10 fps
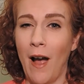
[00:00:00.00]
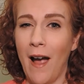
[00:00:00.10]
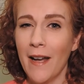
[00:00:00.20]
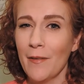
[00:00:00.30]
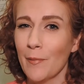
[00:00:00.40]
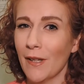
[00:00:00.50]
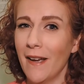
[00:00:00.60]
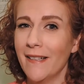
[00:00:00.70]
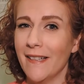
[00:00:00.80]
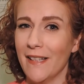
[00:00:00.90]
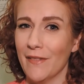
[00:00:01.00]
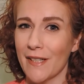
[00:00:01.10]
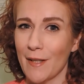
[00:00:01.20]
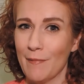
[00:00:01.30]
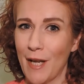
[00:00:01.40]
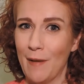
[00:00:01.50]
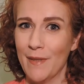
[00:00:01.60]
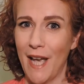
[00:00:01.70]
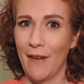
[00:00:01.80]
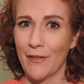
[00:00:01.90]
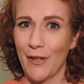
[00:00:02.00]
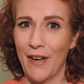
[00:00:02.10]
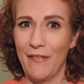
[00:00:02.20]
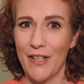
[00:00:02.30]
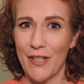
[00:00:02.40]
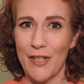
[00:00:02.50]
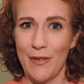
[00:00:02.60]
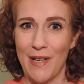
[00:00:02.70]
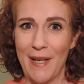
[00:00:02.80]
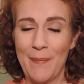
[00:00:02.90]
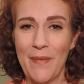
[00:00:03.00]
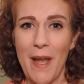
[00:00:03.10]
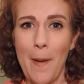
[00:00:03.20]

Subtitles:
kind of blinded even sometimes after I finish shooting.